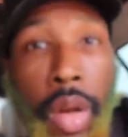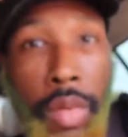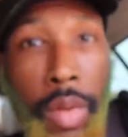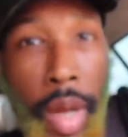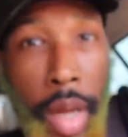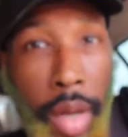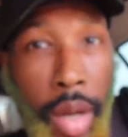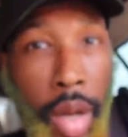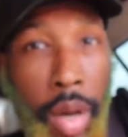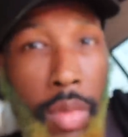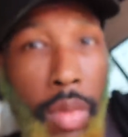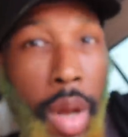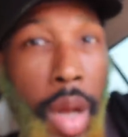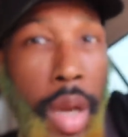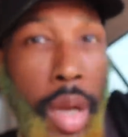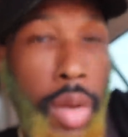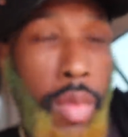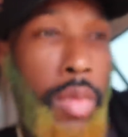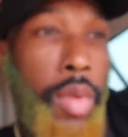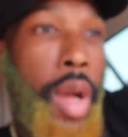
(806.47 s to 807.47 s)
right.
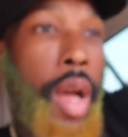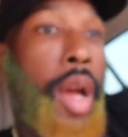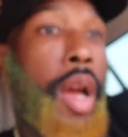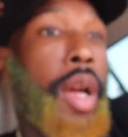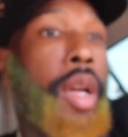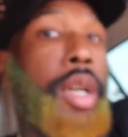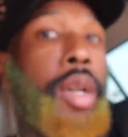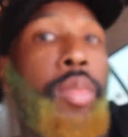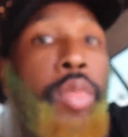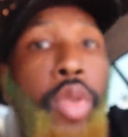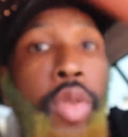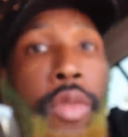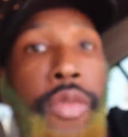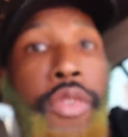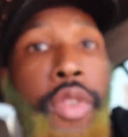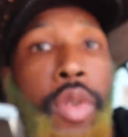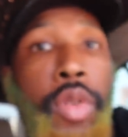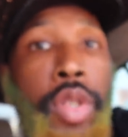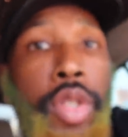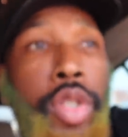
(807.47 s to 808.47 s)
Come on,
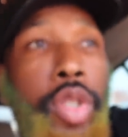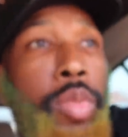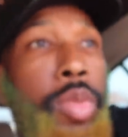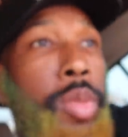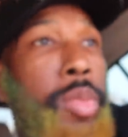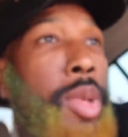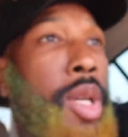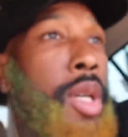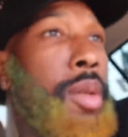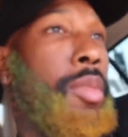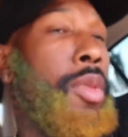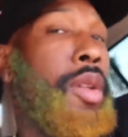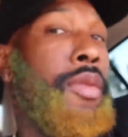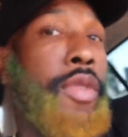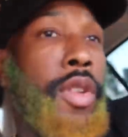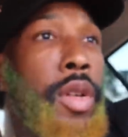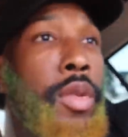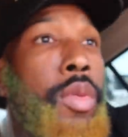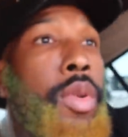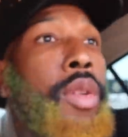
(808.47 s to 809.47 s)
focus on me, man.
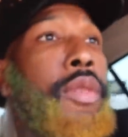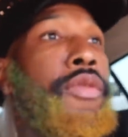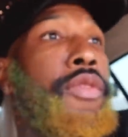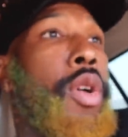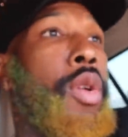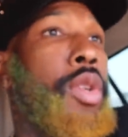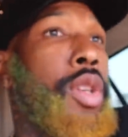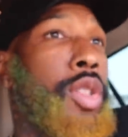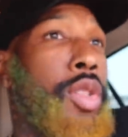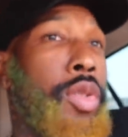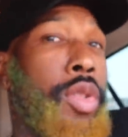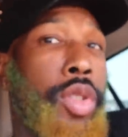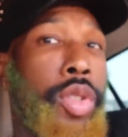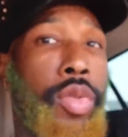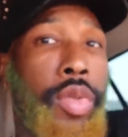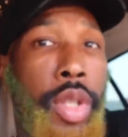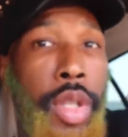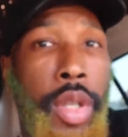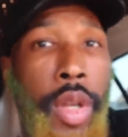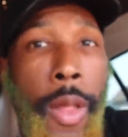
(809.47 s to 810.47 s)
Motherfucker, focus on the
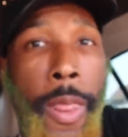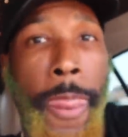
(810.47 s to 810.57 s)
three.